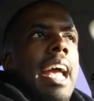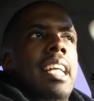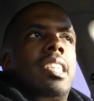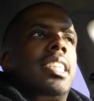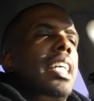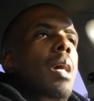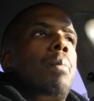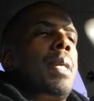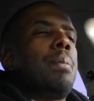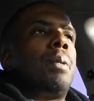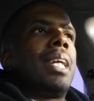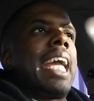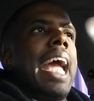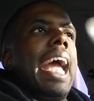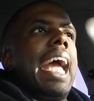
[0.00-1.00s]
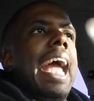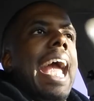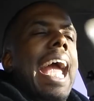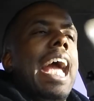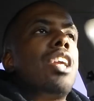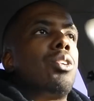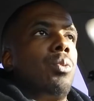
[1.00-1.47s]
And some people can't
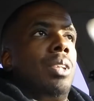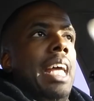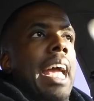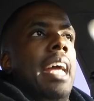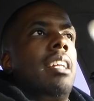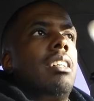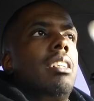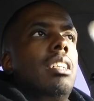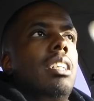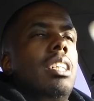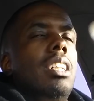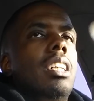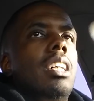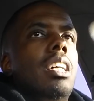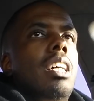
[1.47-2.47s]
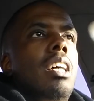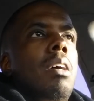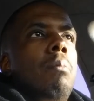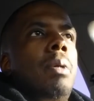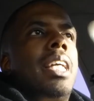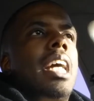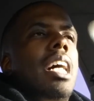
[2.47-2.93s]
handle that
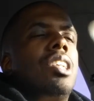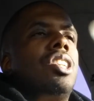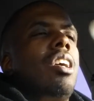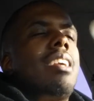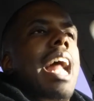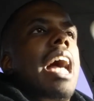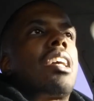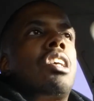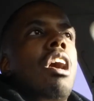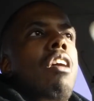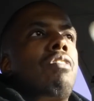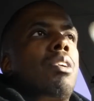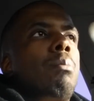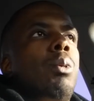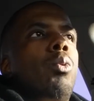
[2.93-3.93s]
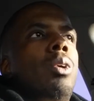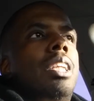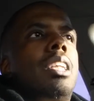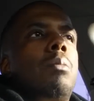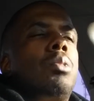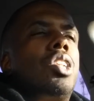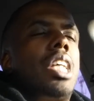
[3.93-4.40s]
because they're not comfortable
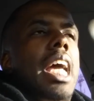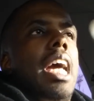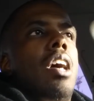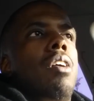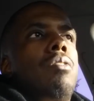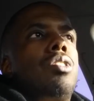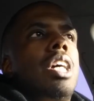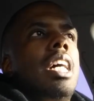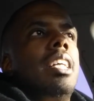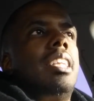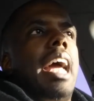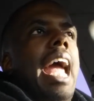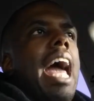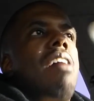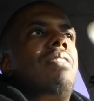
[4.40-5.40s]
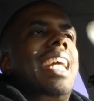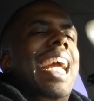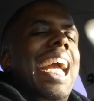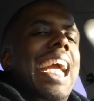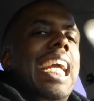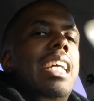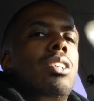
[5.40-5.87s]
with themselves. They
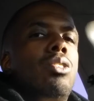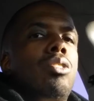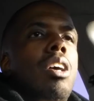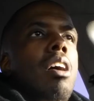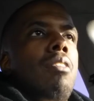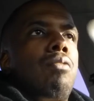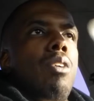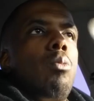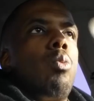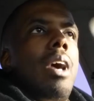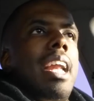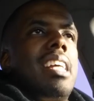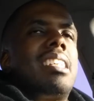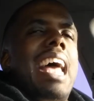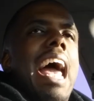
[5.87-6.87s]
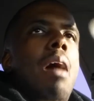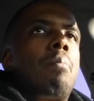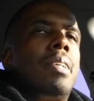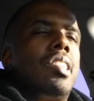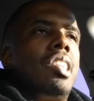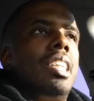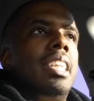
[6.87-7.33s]
haven't healed from what has
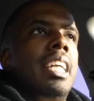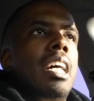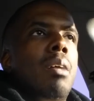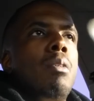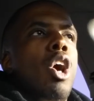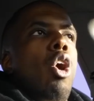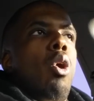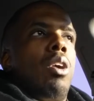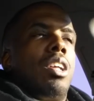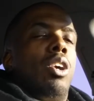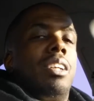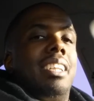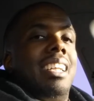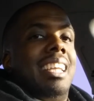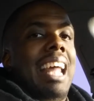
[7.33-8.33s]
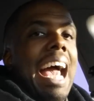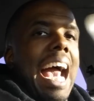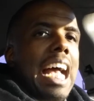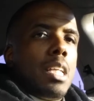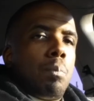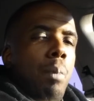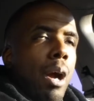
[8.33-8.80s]
happened to them, or the
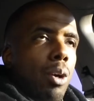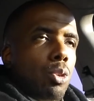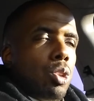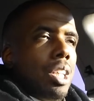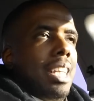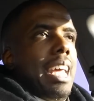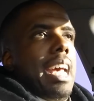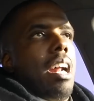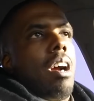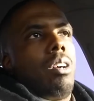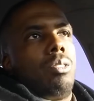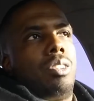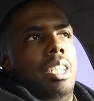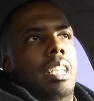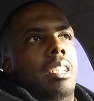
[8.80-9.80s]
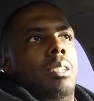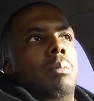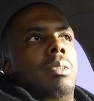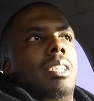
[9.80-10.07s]
last person that hurt them.